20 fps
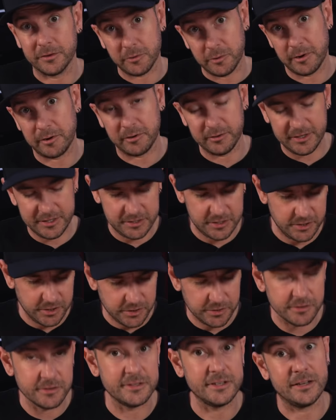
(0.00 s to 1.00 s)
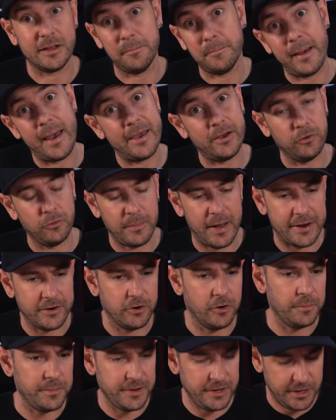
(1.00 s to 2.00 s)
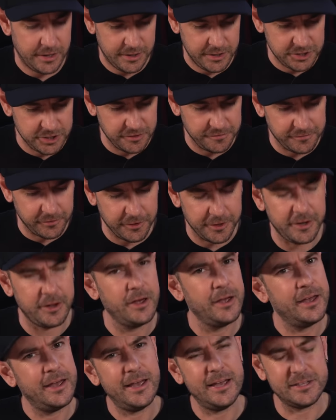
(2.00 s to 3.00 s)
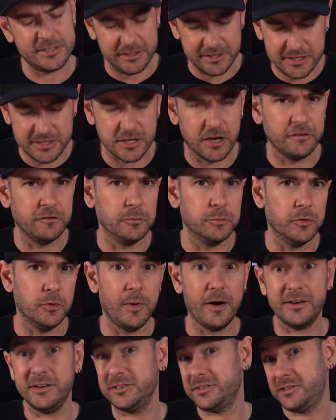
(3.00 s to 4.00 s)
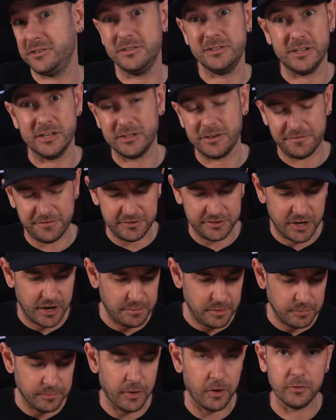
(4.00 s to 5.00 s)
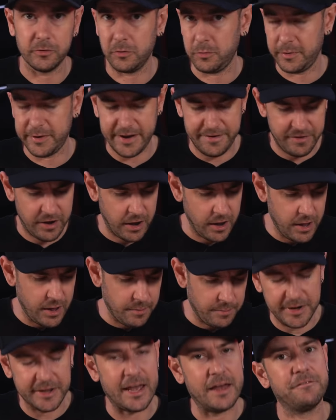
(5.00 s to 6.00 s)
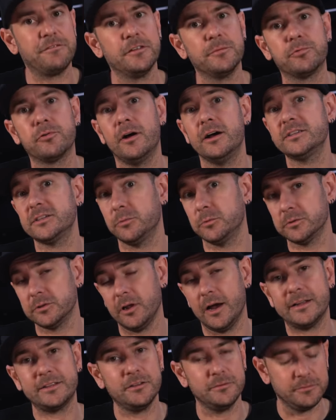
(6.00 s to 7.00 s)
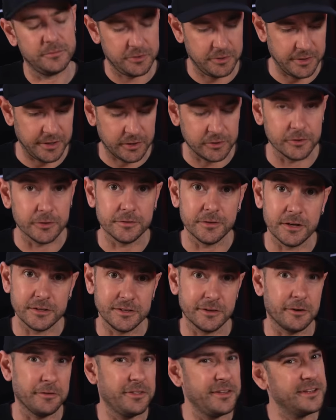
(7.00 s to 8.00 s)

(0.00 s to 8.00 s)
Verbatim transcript: the quick release that you're using, it may or may not be an issue for you. Easily solvable by just using a different type of bolt or whatever. But again, for the price, I would like them to include those little